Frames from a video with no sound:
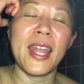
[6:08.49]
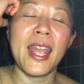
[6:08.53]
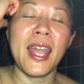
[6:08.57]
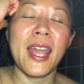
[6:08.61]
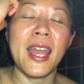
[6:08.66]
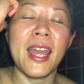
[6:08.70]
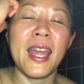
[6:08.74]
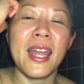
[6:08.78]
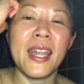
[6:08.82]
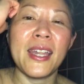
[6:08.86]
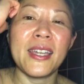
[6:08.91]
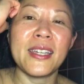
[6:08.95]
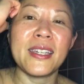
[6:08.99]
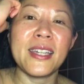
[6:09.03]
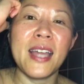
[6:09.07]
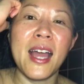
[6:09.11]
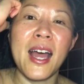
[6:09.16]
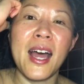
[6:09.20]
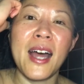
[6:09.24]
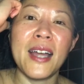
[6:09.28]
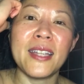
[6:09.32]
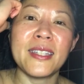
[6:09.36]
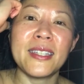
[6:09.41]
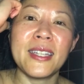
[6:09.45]
And
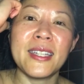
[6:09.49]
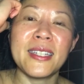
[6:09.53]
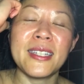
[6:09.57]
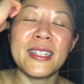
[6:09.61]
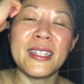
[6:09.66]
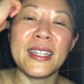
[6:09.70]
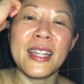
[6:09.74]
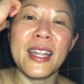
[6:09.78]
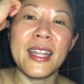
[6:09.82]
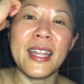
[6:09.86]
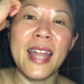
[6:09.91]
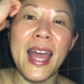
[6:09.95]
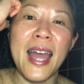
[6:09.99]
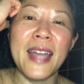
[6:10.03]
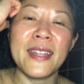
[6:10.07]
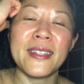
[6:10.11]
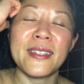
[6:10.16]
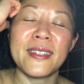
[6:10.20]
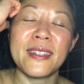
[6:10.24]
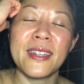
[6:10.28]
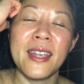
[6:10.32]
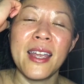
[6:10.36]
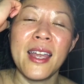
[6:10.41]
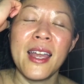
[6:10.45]
uh, since
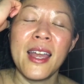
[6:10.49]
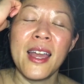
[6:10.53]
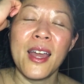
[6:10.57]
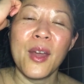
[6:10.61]
last